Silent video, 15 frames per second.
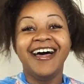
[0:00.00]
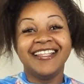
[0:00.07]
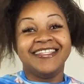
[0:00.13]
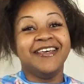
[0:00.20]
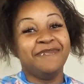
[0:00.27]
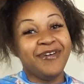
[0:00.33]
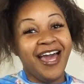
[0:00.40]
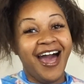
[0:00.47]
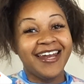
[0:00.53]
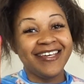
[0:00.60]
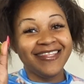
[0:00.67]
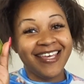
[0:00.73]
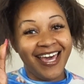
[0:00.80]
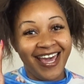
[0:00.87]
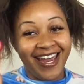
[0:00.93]
Let me add
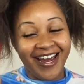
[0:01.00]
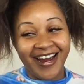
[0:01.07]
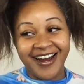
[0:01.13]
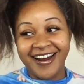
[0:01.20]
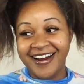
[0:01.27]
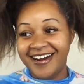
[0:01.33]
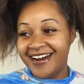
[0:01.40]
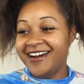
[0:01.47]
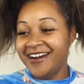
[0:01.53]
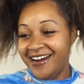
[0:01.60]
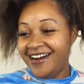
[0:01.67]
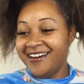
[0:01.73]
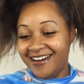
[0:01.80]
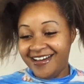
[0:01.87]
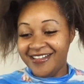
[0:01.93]
in the hair
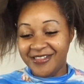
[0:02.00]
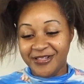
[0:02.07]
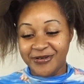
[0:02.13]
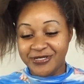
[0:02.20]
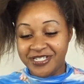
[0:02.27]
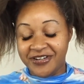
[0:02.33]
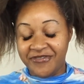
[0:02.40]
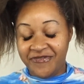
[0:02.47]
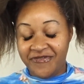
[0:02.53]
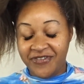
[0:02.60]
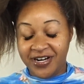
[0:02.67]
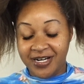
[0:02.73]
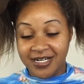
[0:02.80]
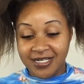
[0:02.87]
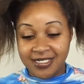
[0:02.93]
lotion
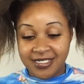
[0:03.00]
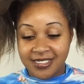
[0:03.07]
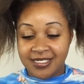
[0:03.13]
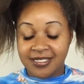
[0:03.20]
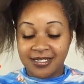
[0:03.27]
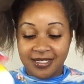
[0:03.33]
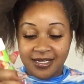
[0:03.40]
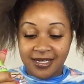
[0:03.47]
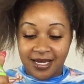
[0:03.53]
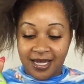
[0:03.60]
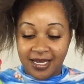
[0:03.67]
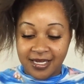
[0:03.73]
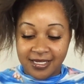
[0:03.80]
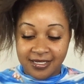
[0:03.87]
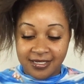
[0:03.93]
first. I
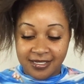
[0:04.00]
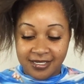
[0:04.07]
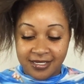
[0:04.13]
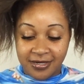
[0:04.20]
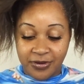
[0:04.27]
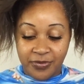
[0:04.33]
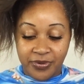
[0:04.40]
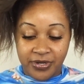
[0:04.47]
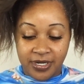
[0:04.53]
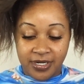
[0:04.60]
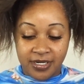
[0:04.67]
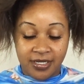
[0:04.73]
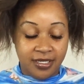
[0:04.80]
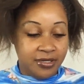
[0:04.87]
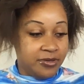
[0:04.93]
can still put in
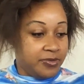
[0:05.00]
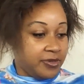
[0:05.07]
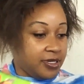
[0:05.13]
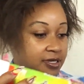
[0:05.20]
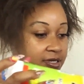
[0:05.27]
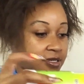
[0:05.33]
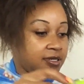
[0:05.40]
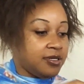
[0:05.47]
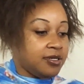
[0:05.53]
a little bit.